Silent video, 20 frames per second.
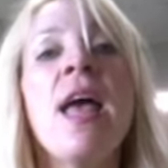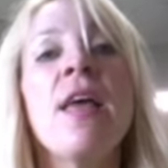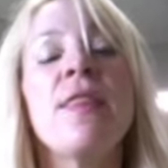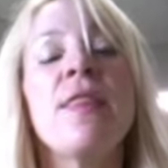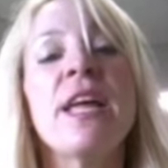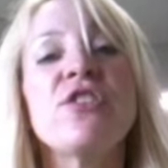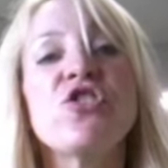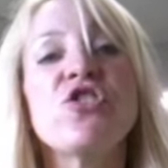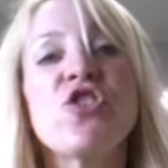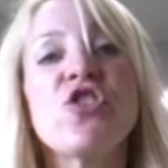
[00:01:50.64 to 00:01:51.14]

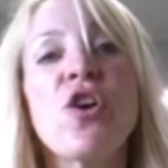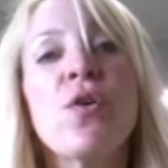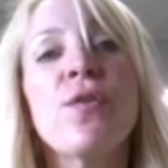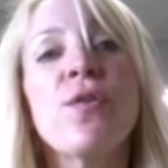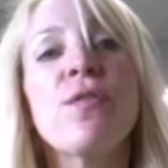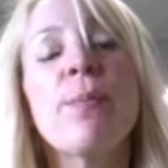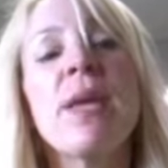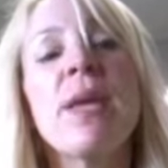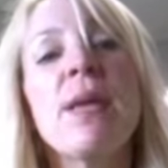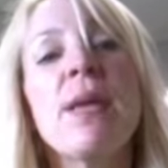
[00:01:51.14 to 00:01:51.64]
that
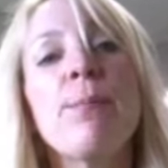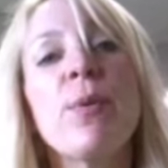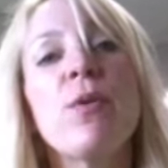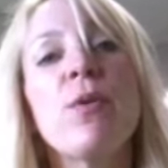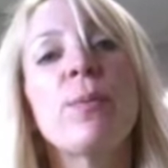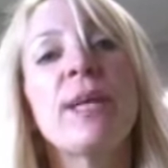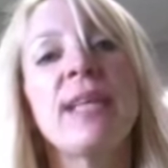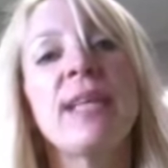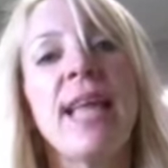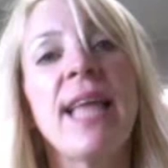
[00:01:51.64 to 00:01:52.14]
shows people
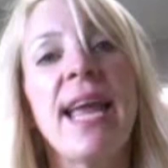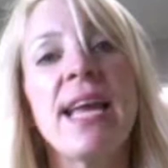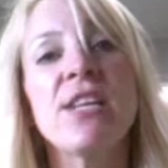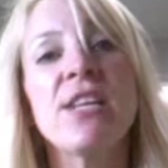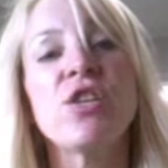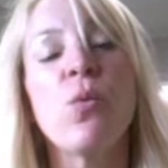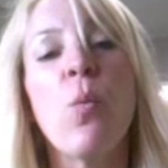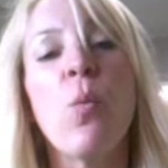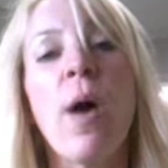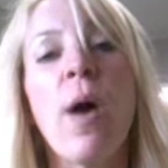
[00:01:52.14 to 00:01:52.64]
relate
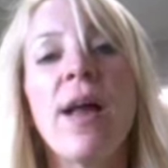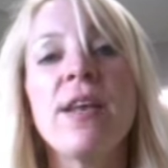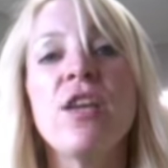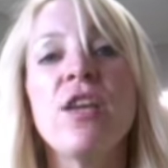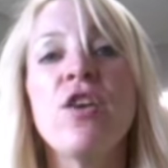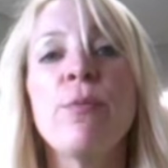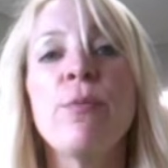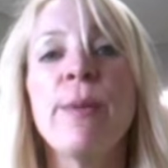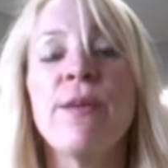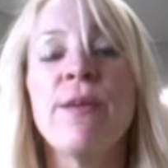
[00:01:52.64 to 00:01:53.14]
to one
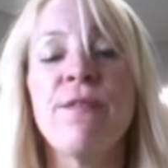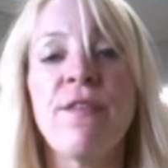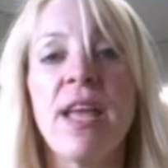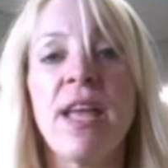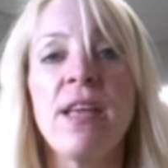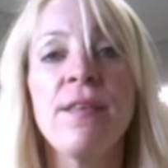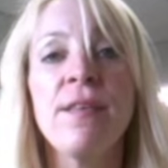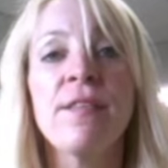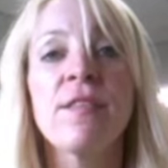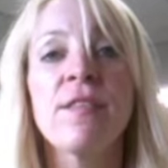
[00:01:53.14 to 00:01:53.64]
human
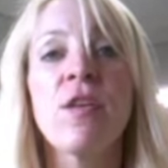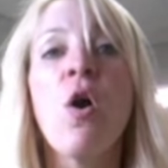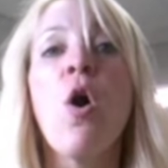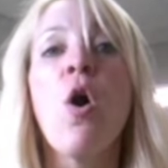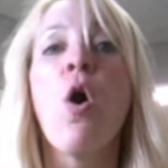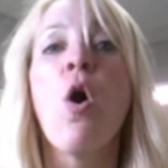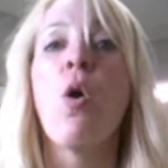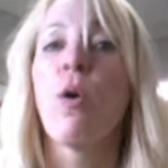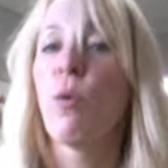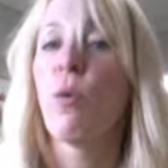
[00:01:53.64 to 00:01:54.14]
face
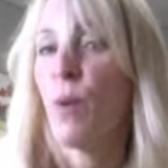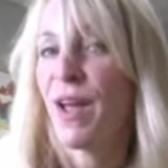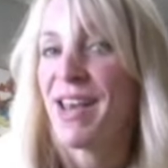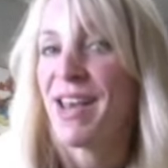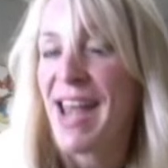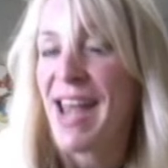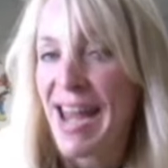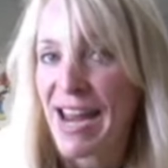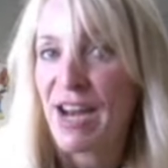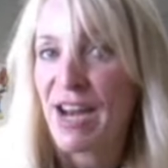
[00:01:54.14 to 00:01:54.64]
or
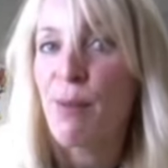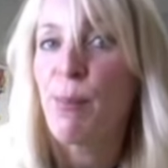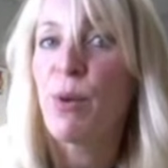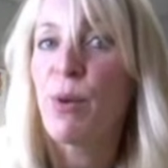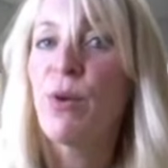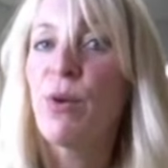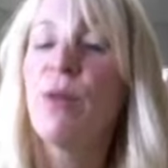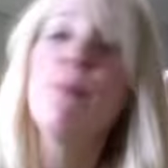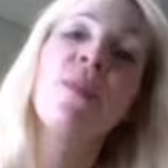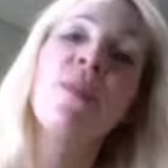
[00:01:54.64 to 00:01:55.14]
one
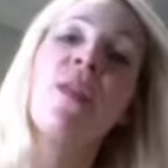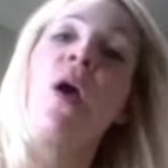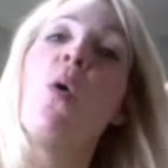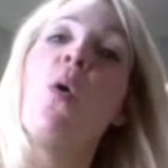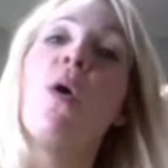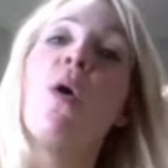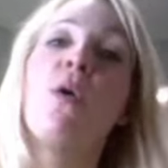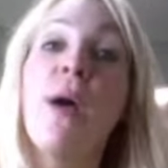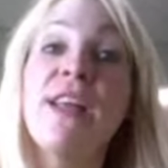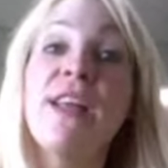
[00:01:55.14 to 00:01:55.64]
animal
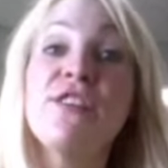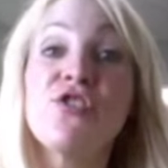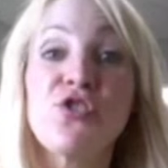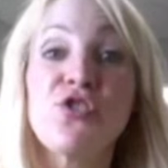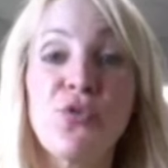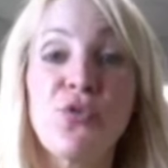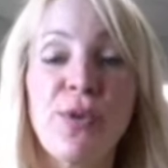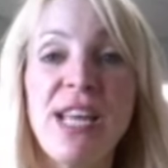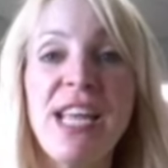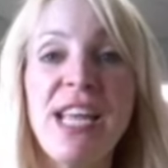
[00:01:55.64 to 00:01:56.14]
or one
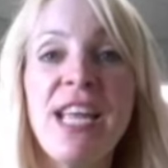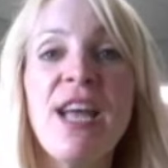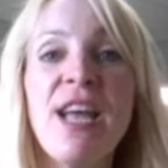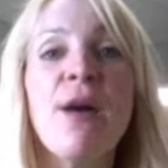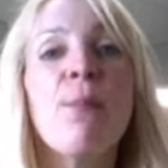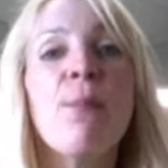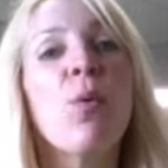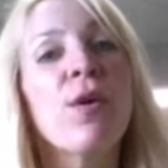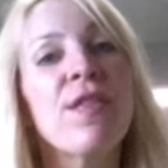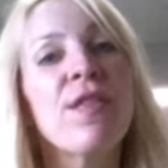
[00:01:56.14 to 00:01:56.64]
tree
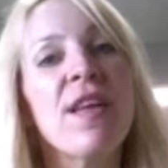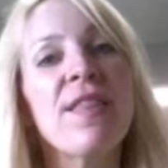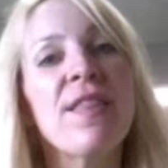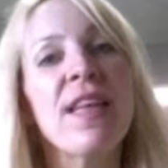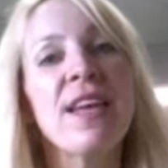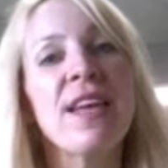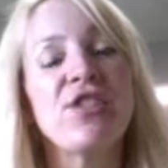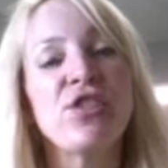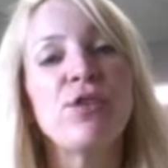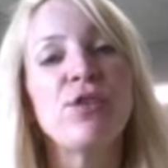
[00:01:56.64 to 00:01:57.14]
more than
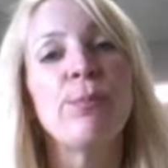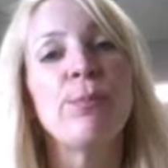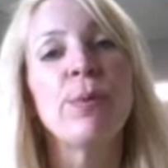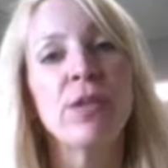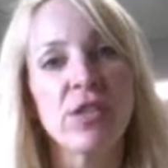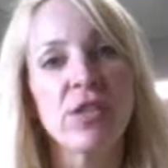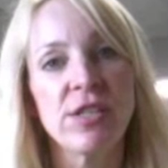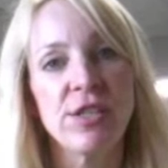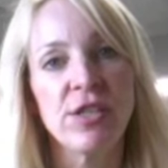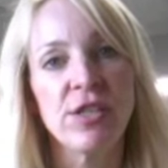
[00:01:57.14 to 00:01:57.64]
they do
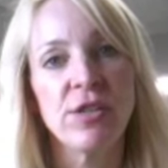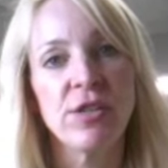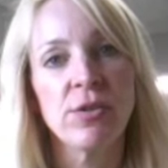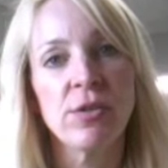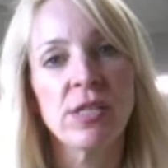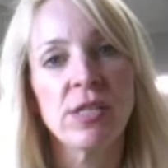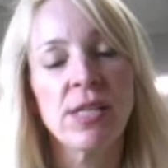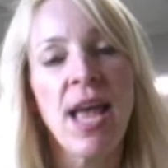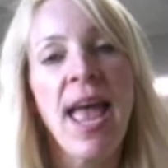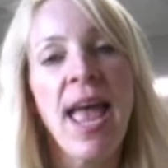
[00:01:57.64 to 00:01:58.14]

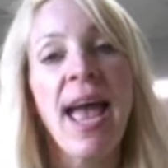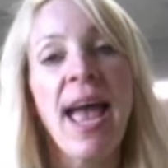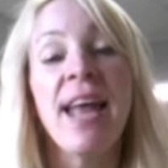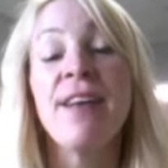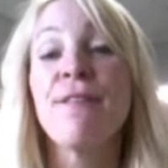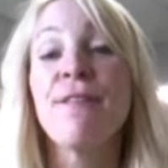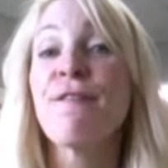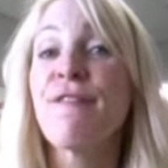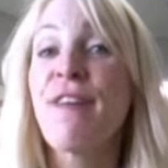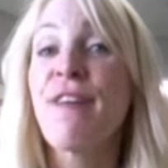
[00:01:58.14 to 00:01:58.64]
multitudes. And
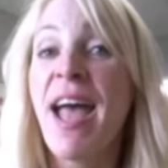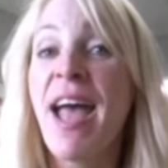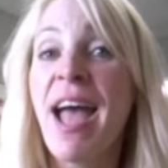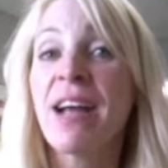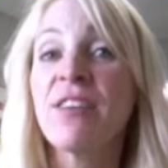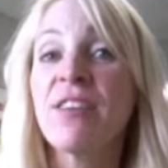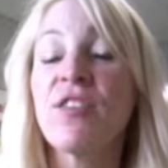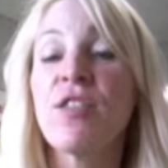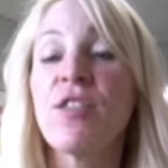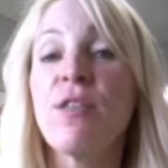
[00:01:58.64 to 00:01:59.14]
in
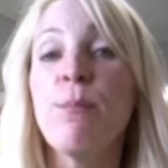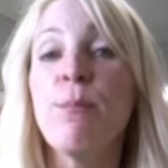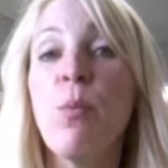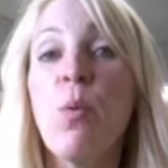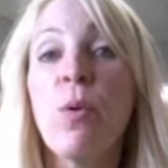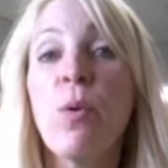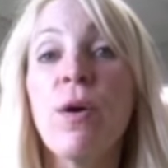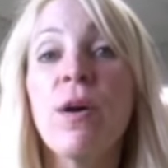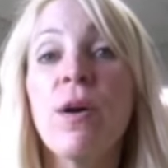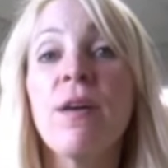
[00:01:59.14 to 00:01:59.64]
fact, the
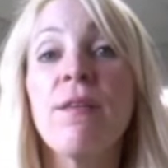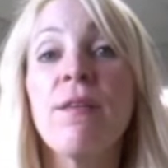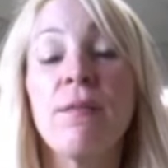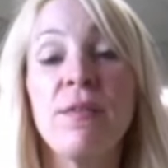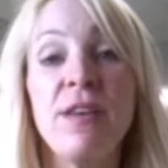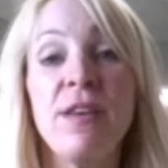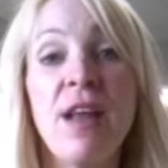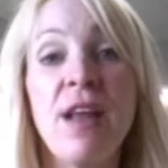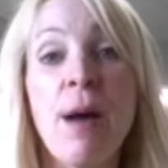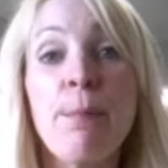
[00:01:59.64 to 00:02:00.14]
more
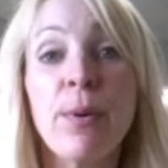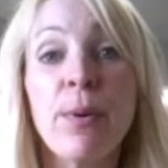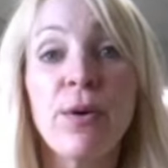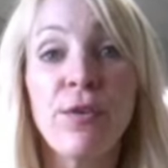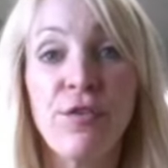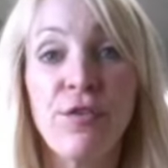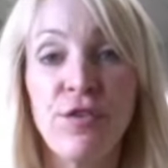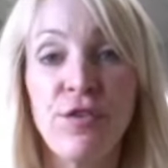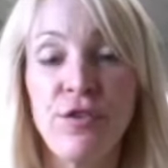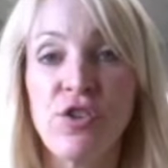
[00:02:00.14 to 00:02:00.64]

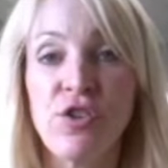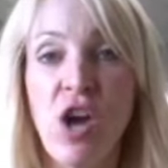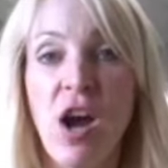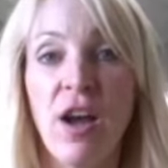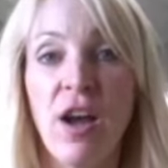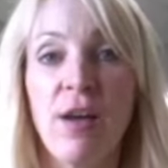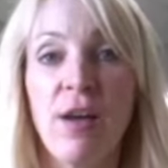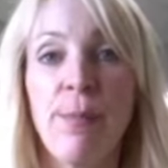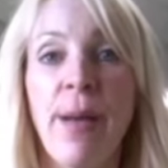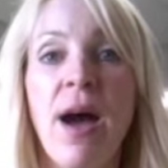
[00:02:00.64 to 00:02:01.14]
numbers you
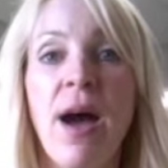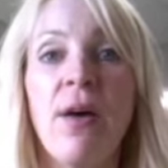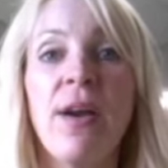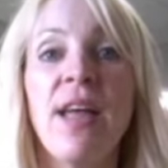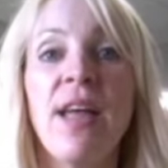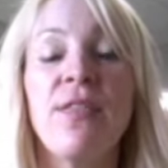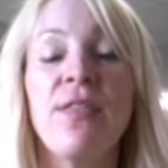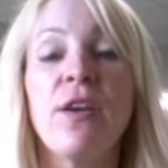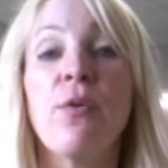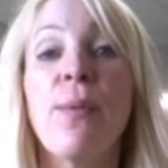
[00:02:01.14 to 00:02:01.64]
talk about
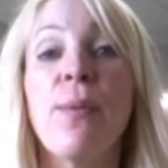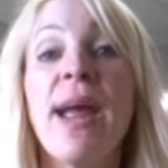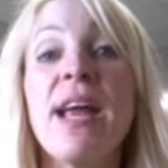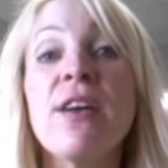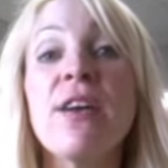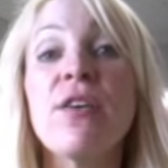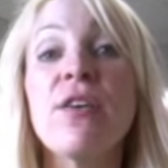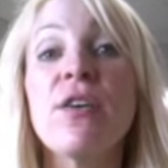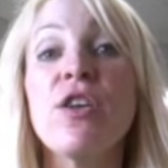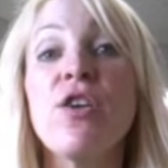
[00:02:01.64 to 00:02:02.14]
and the
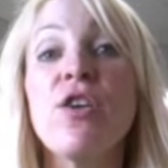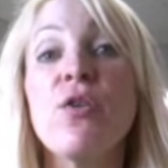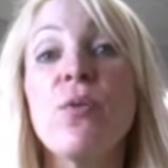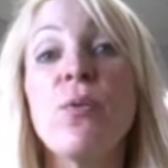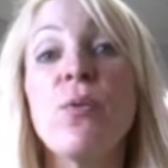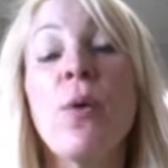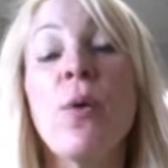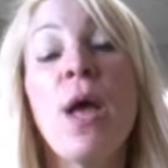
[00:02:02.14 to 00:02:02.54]
greater you